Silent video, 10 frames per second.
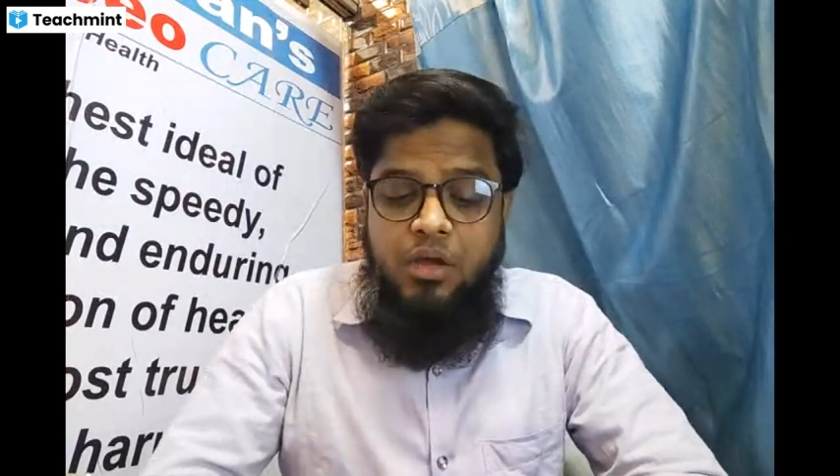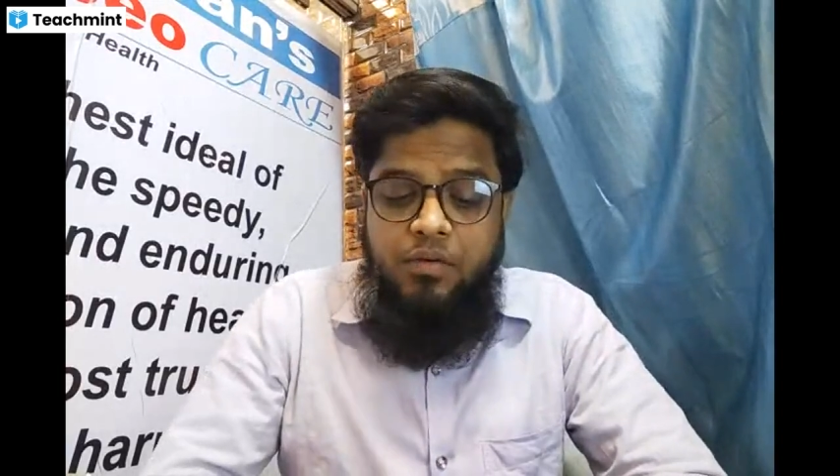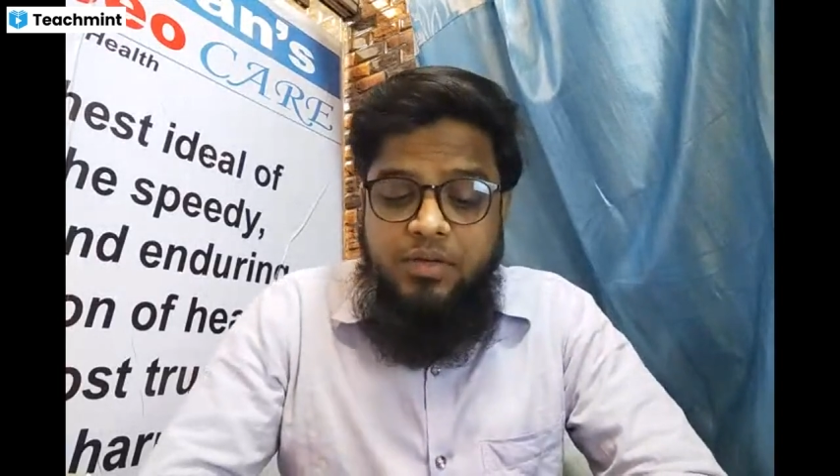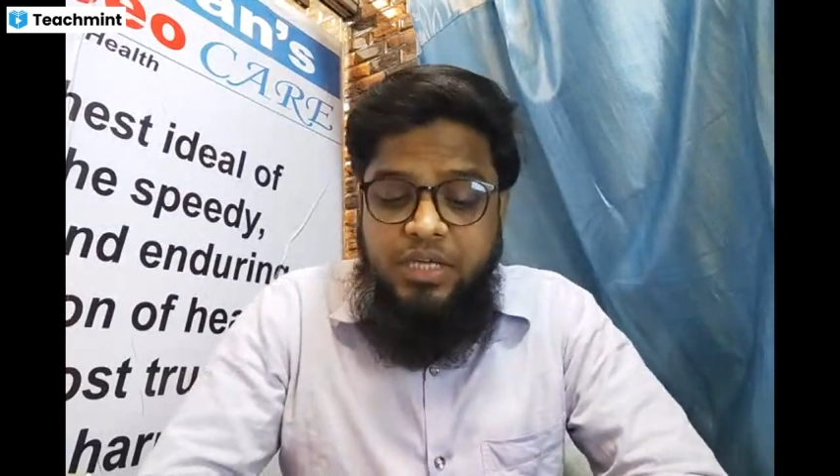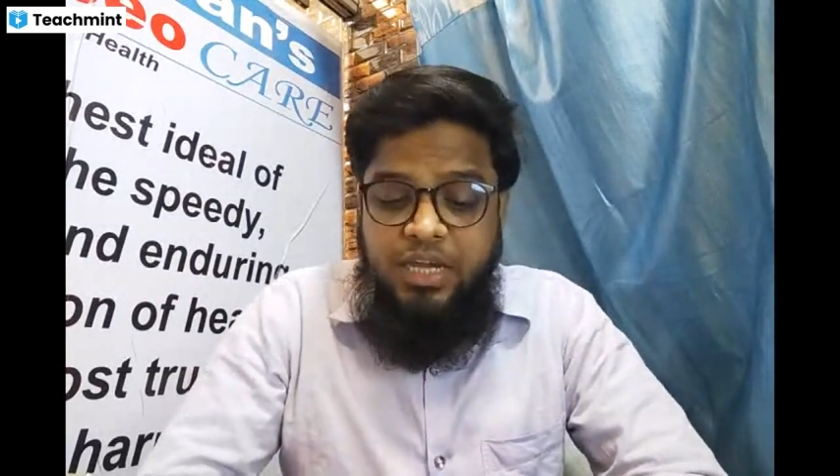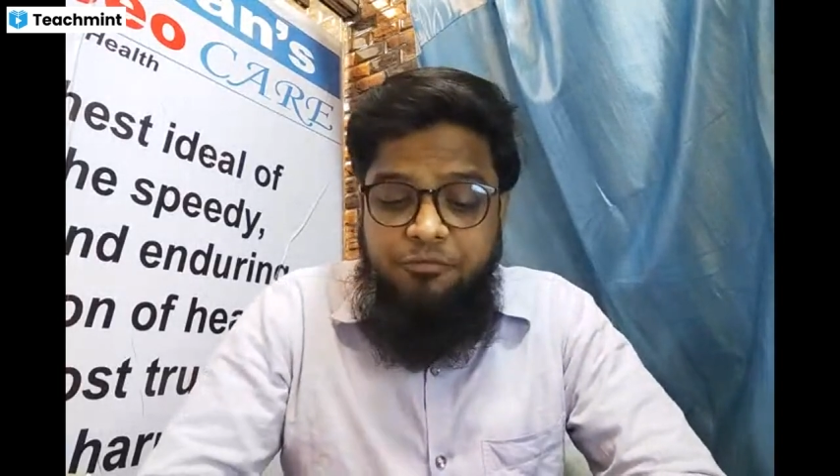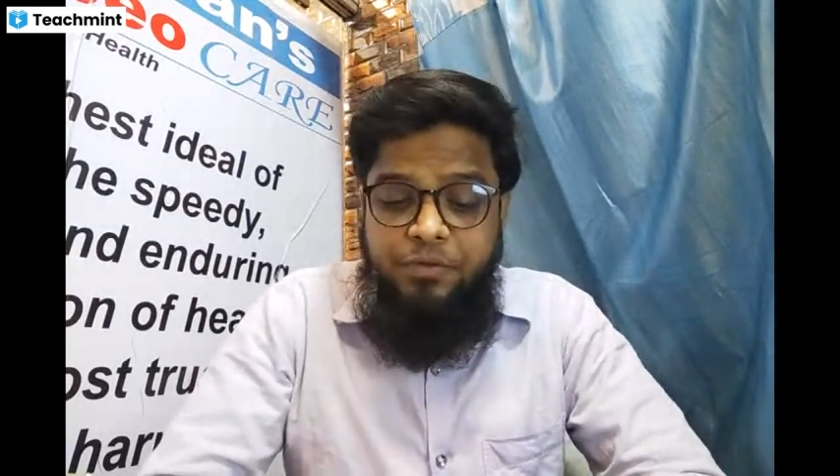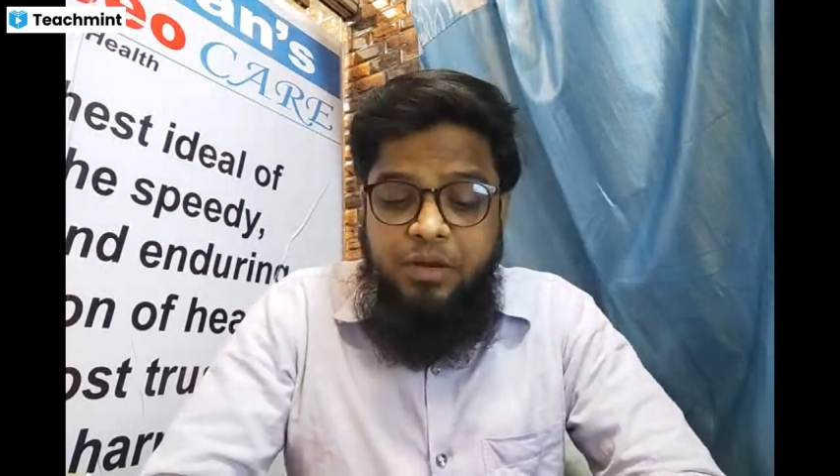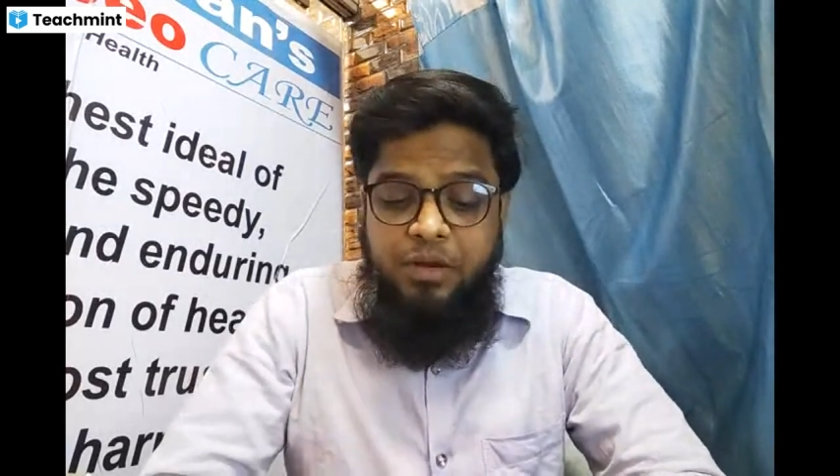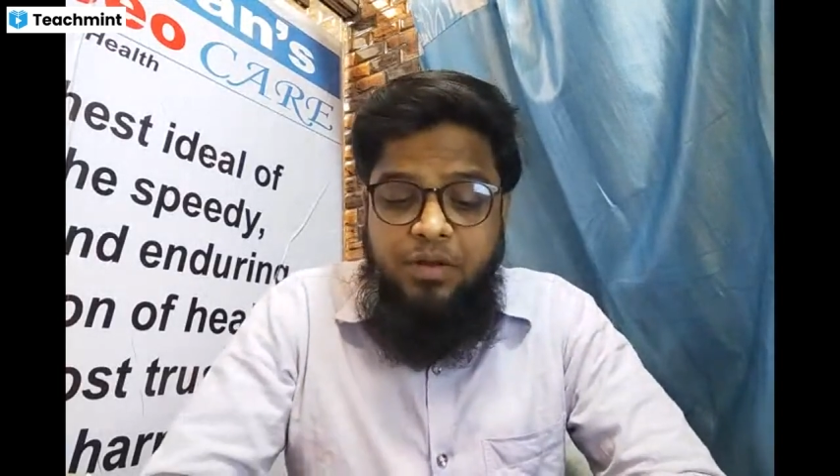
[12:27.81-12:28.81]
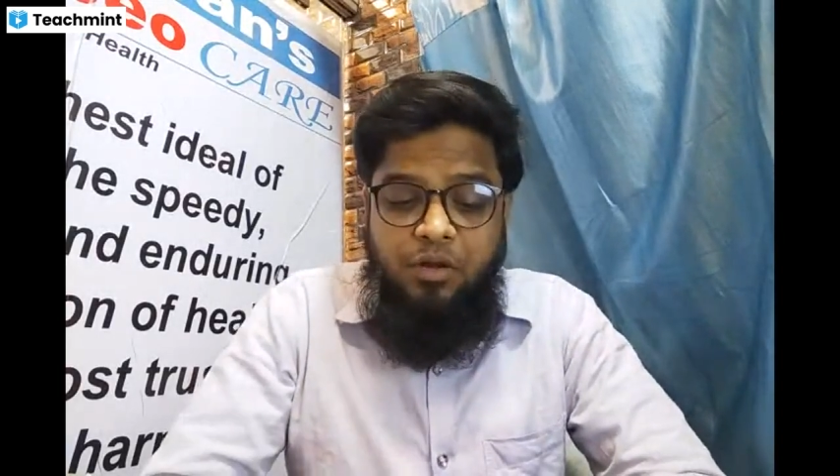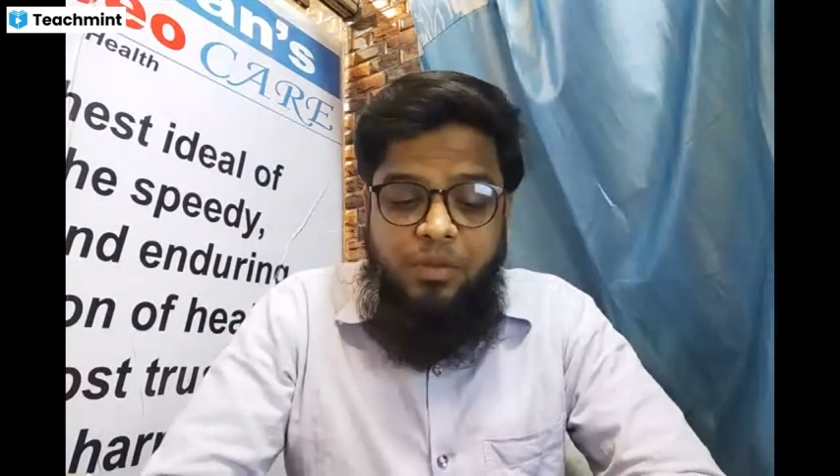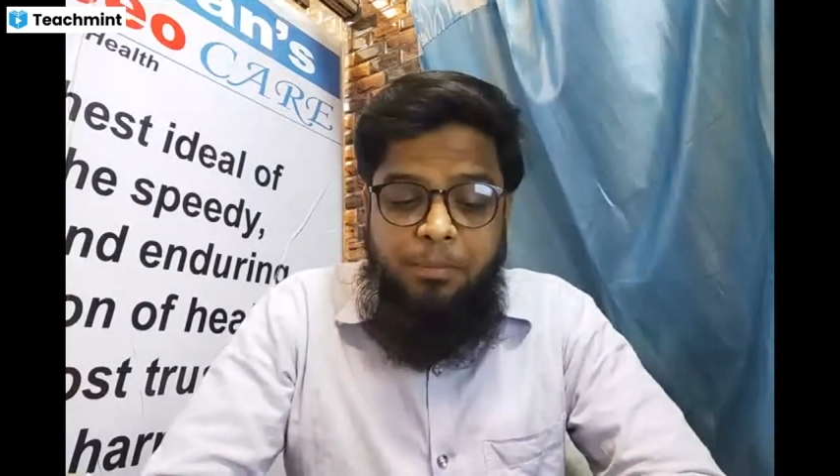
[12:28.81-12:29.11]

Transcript: which every one of the